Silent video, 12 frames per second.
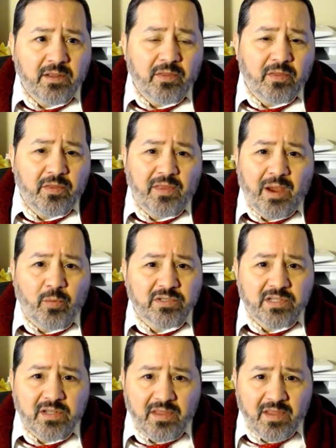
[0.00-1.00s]
That
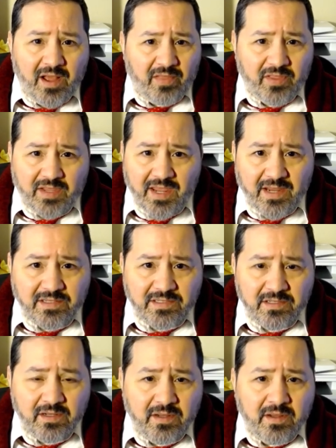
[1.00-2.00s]
was not the case.
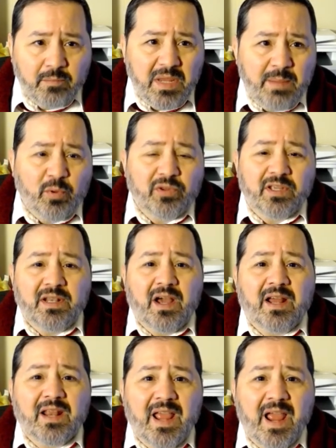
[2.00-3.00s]
People did
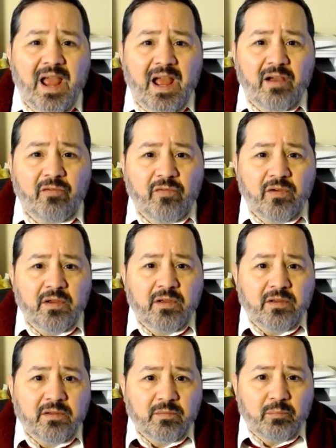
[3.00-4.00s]
not have
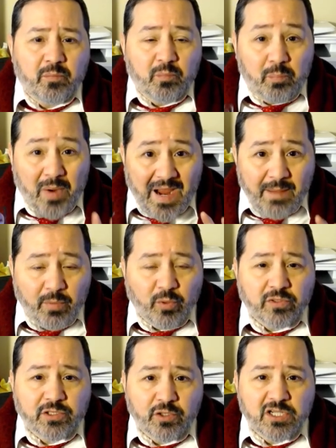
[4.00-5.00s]
Bible,
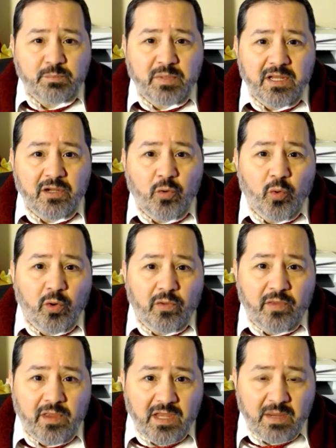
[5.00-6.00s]
so to speak, or
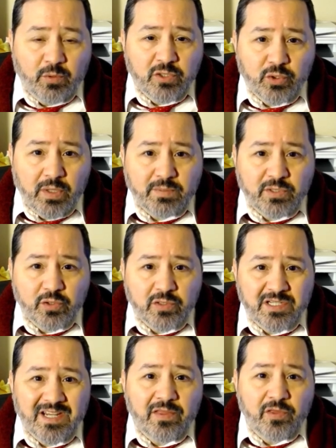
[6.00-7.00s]
the Hebrew
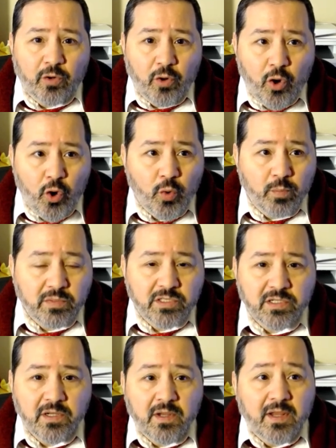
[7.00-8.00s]
scriptures in their
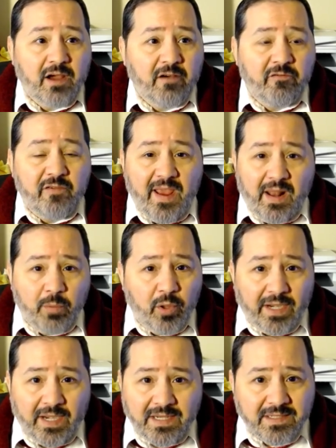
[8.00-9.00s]
homes available at
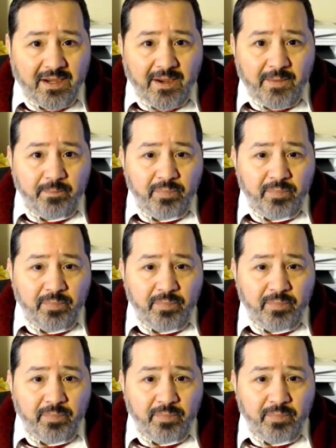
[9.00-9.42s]
any time.